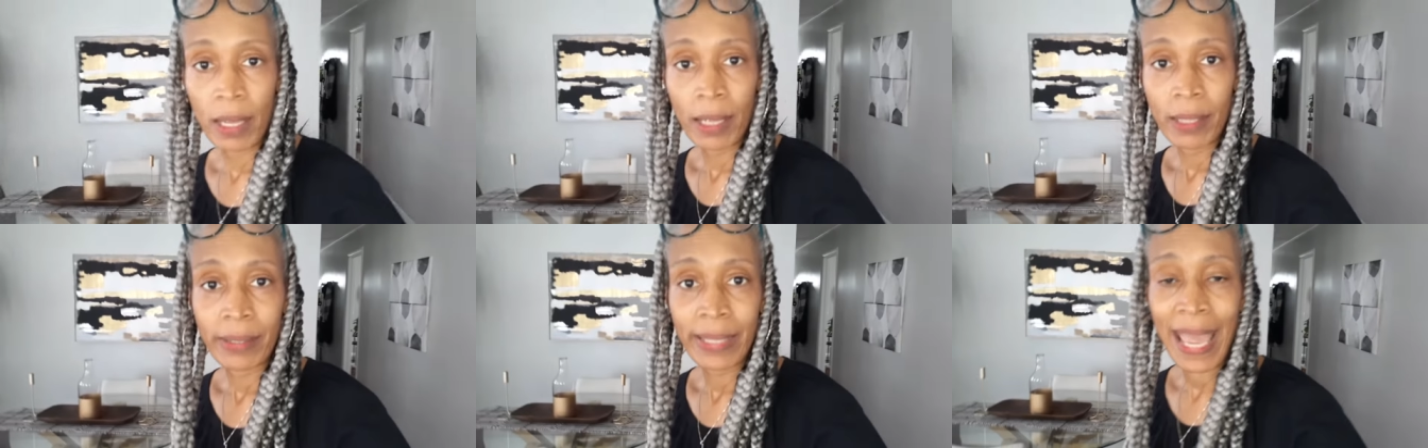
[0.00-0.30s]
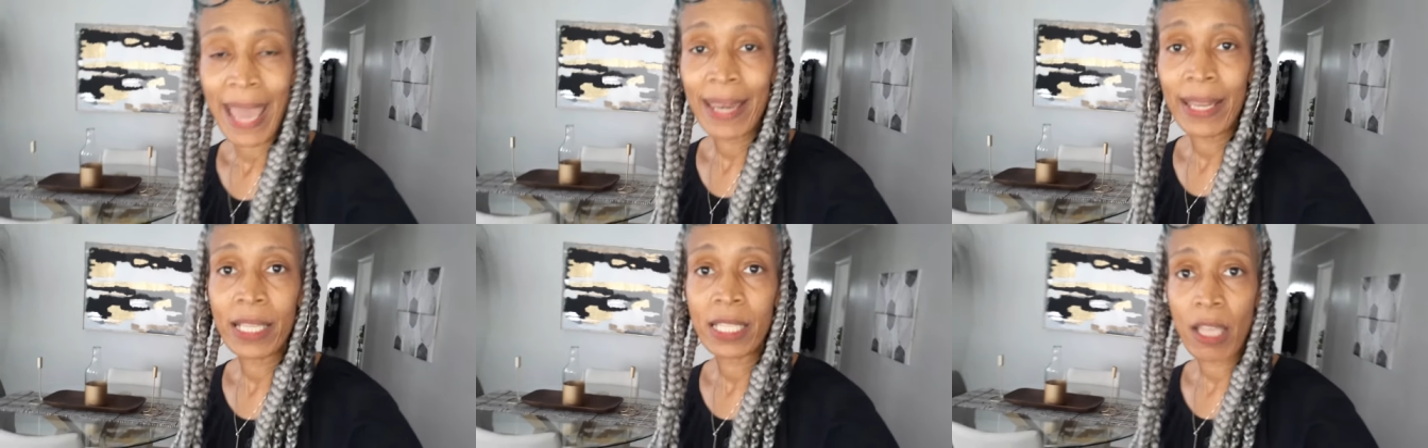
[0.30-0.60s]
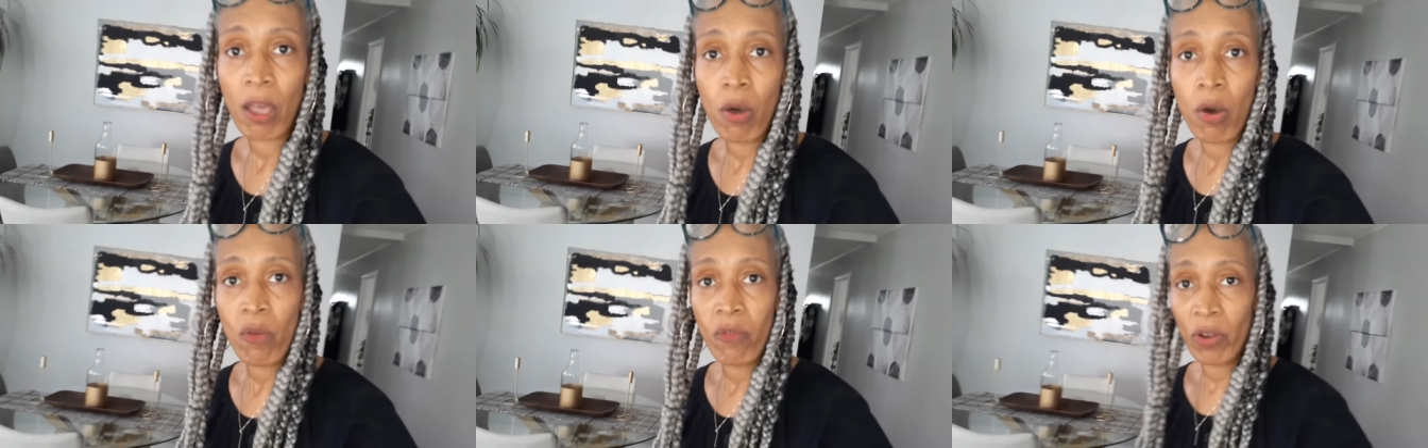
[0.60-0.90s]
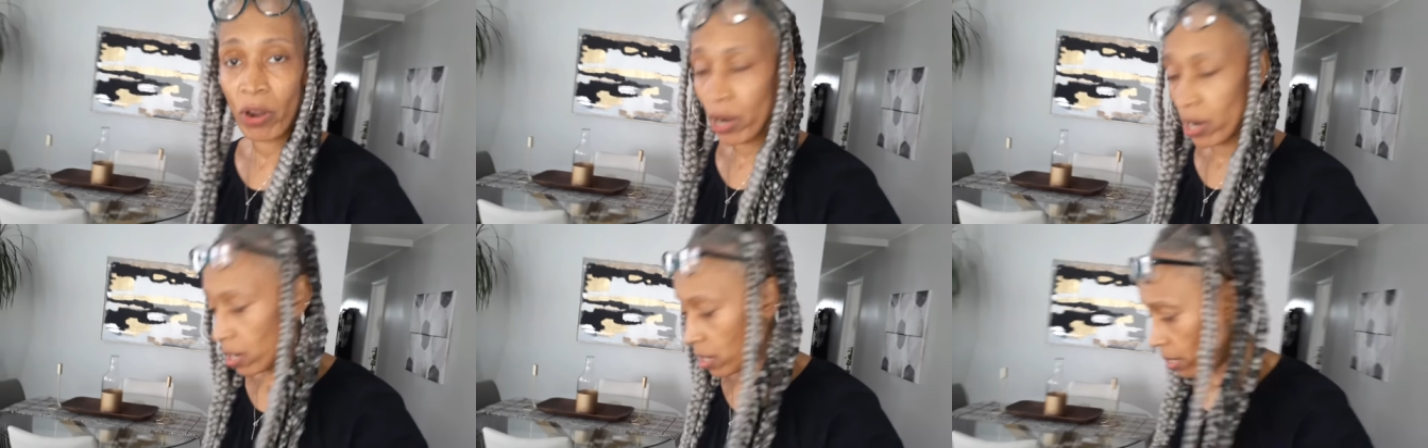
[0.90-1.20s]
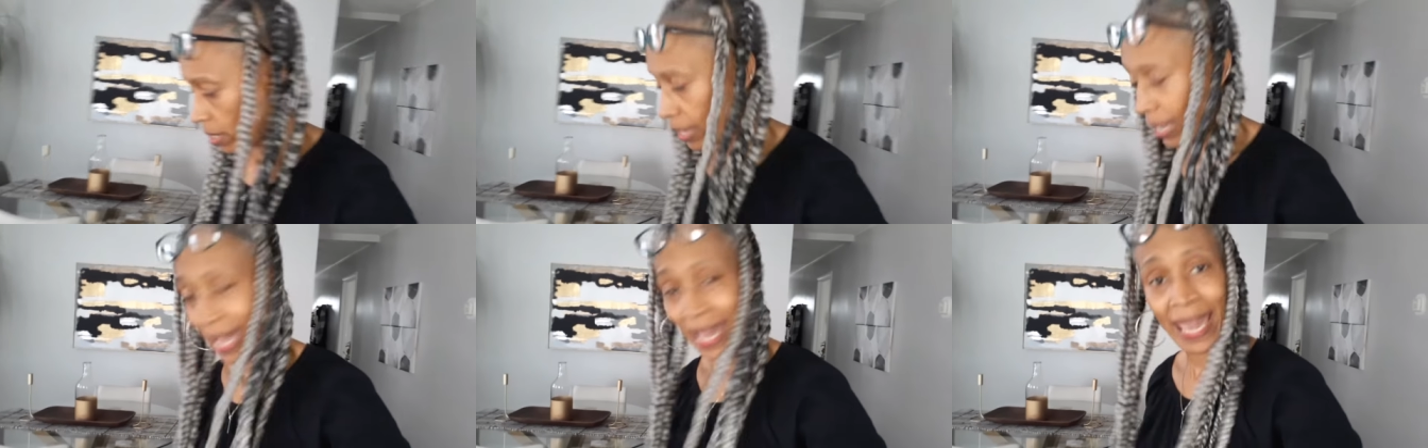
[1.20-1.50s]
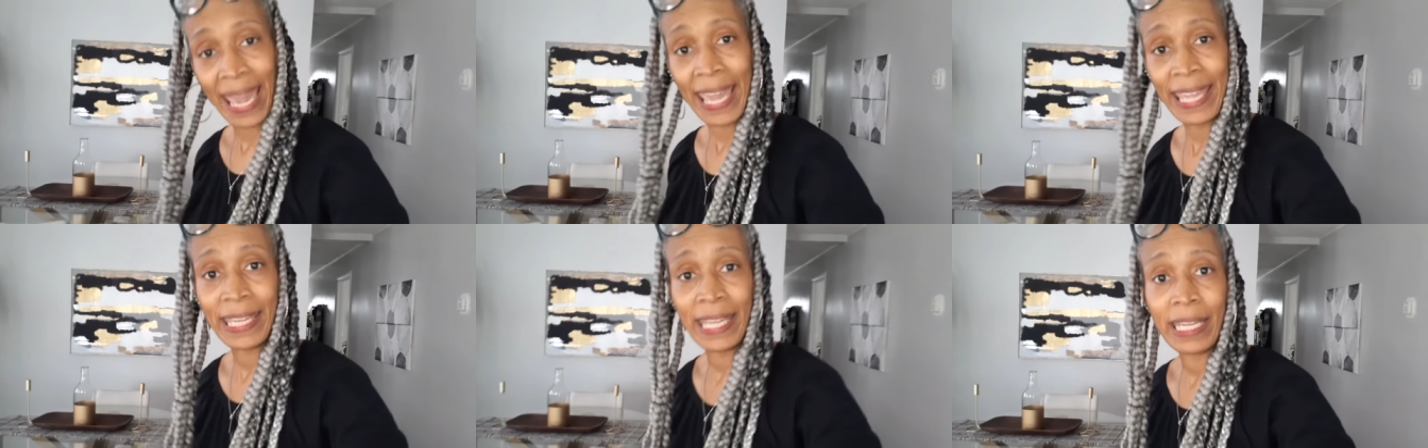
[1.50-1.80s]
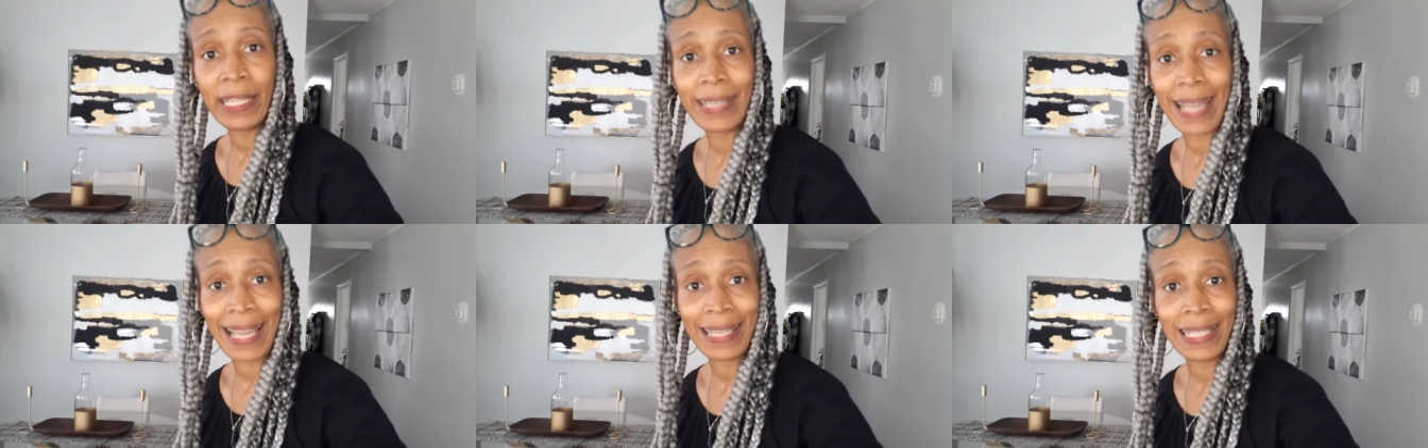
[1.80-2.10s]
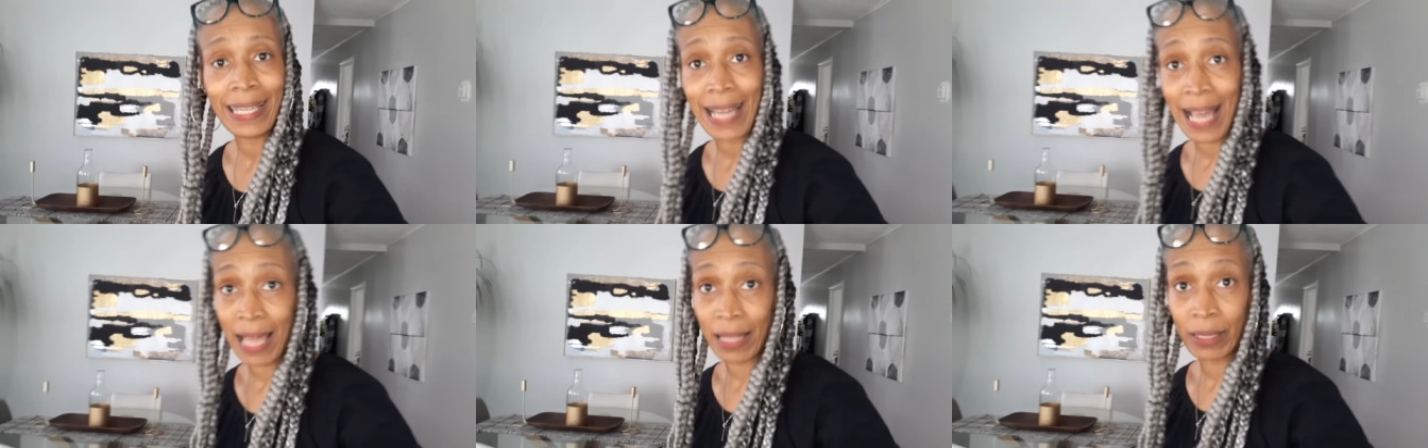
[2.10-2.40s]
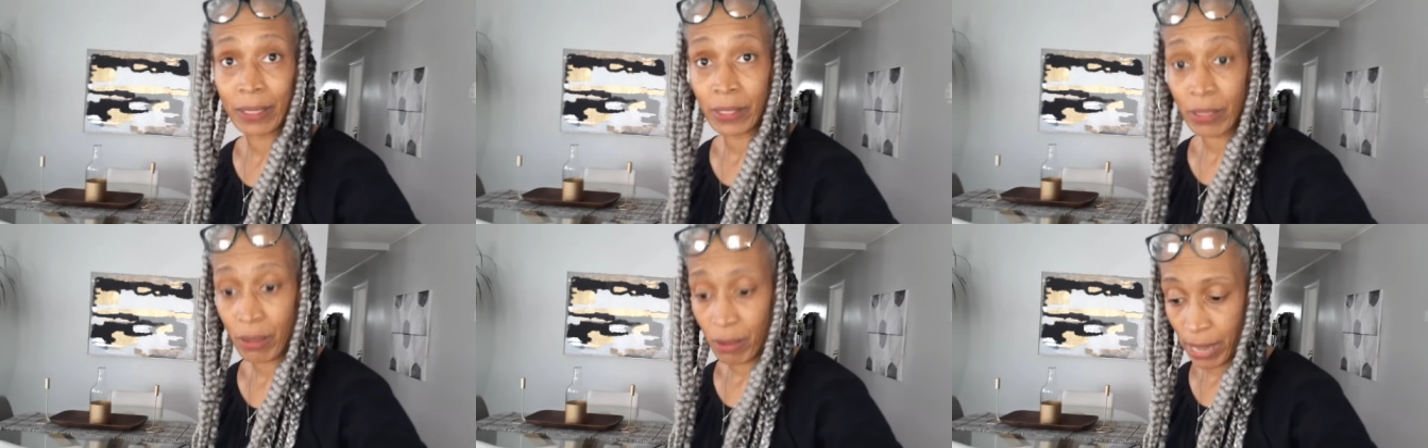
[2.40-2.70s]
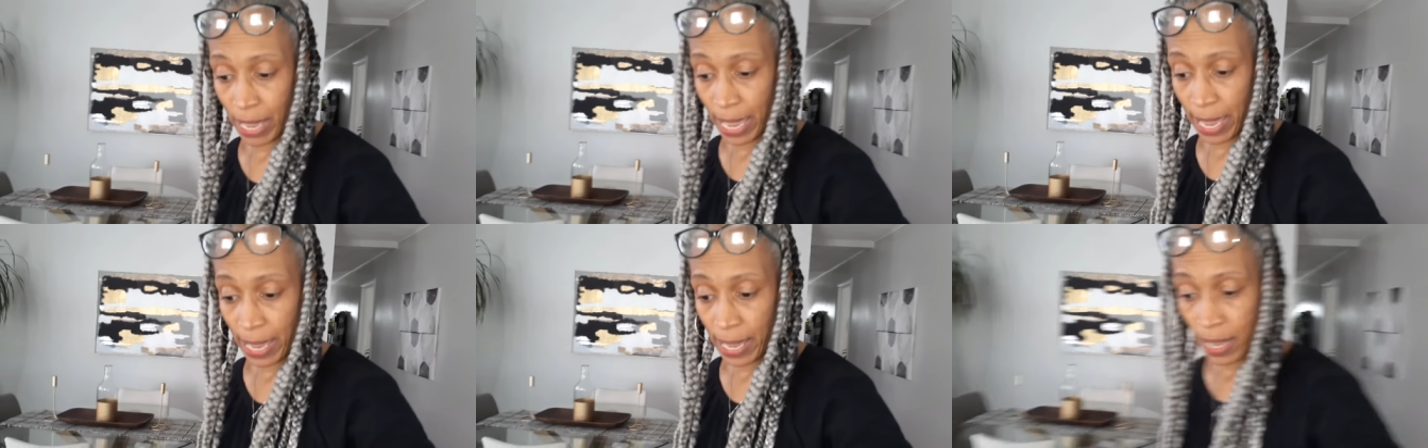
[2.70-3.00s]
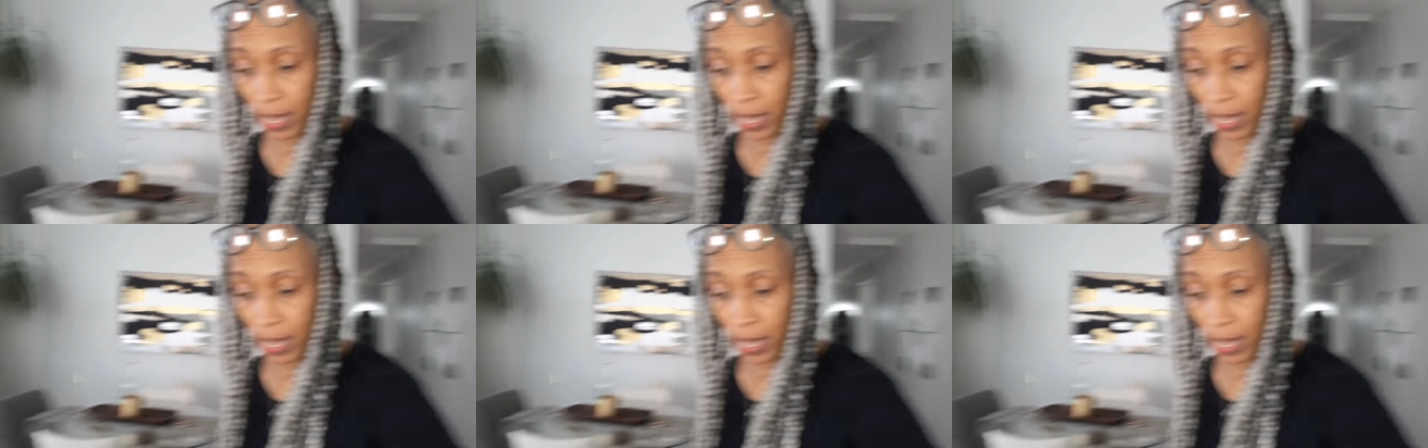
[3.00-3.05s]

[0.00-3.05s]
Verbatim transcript: that is over 80 $90, okay?